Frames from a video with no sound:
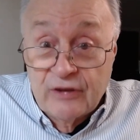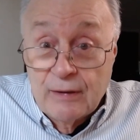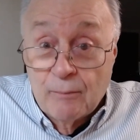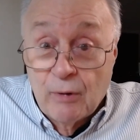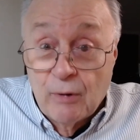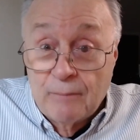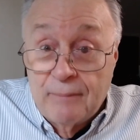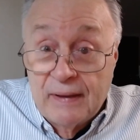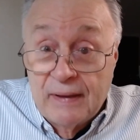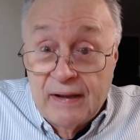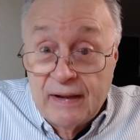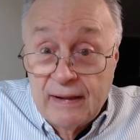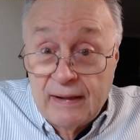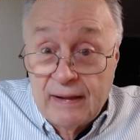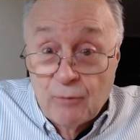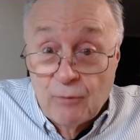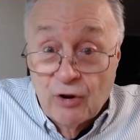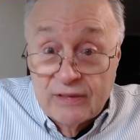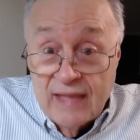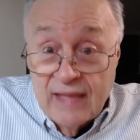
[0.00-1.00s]
and the
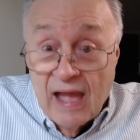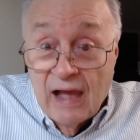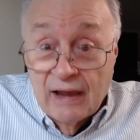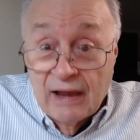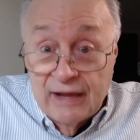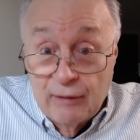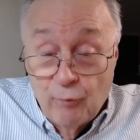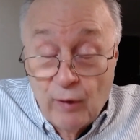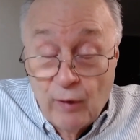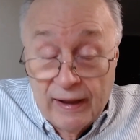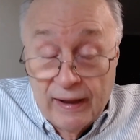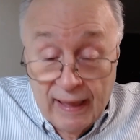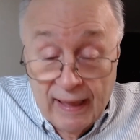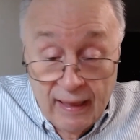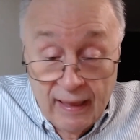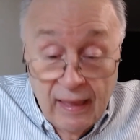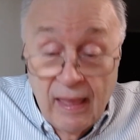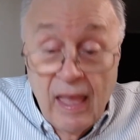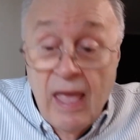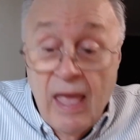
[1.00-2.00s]
morbidity, mortality with
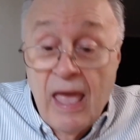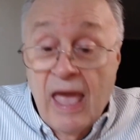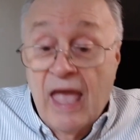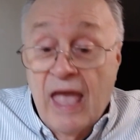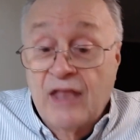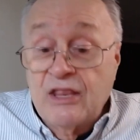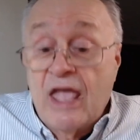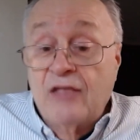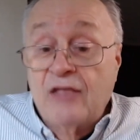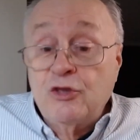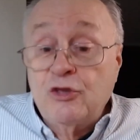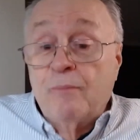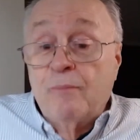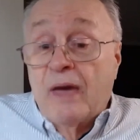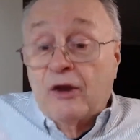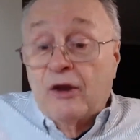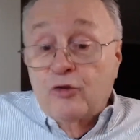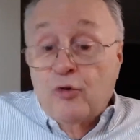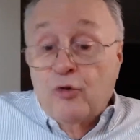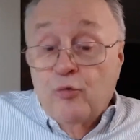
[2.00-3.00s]
it. And then you
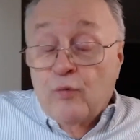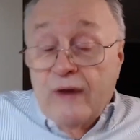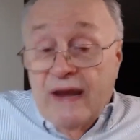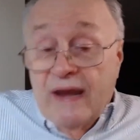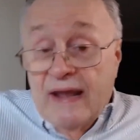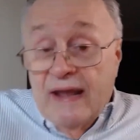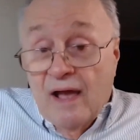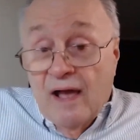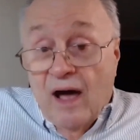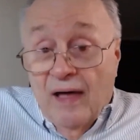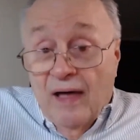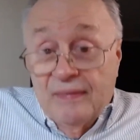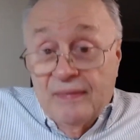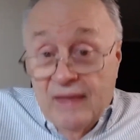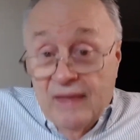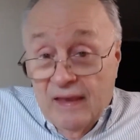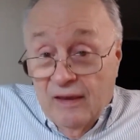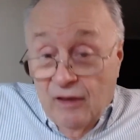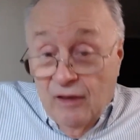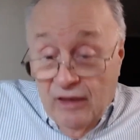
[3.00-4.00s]
better do reading
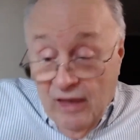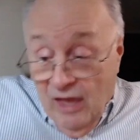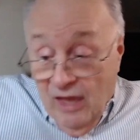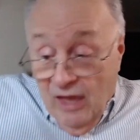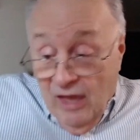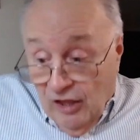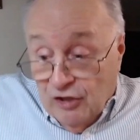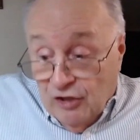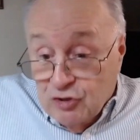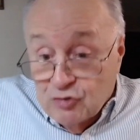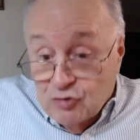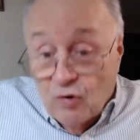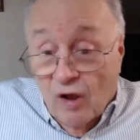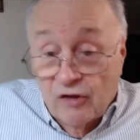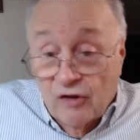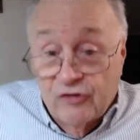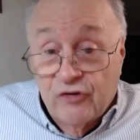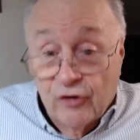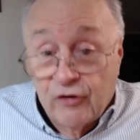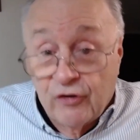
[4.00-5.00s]
on the
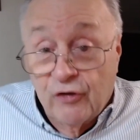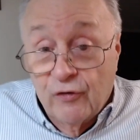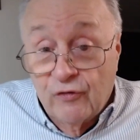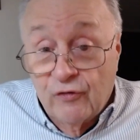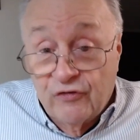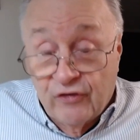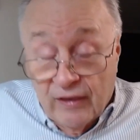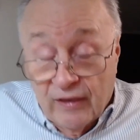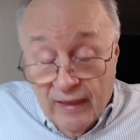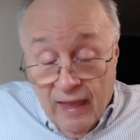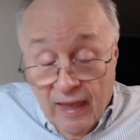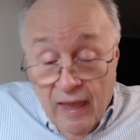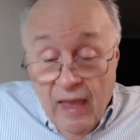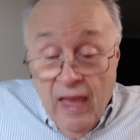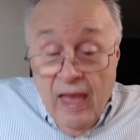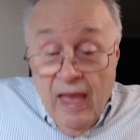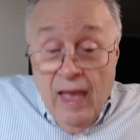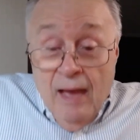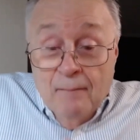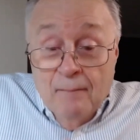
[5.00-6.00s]
drugs you're using it.
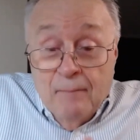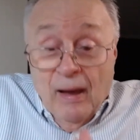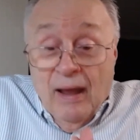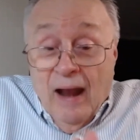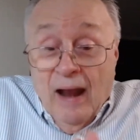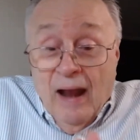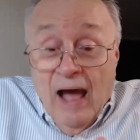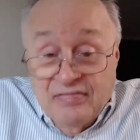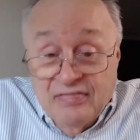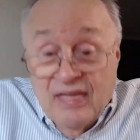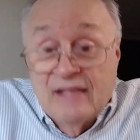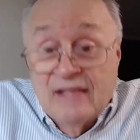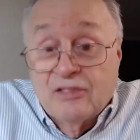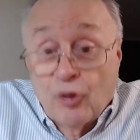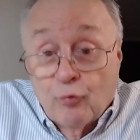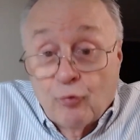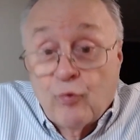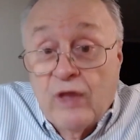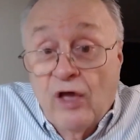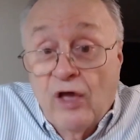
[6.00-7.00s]
But I think
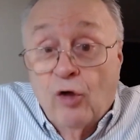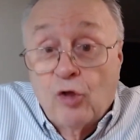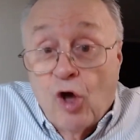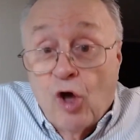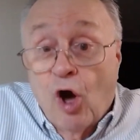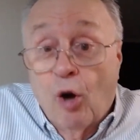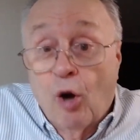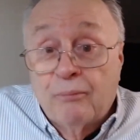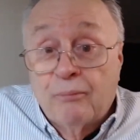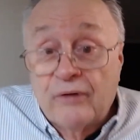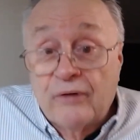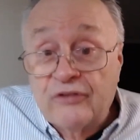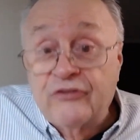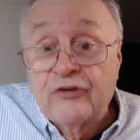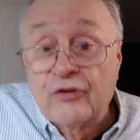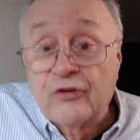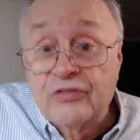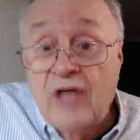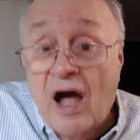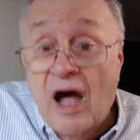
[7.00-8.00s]
the real
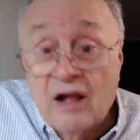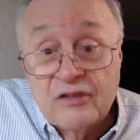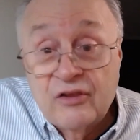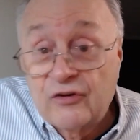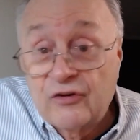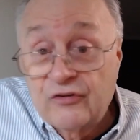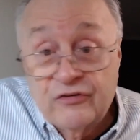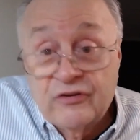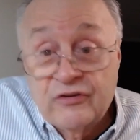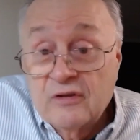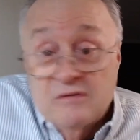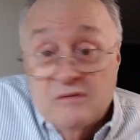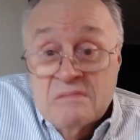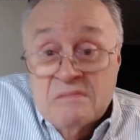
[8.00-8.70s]
culprits are doctors.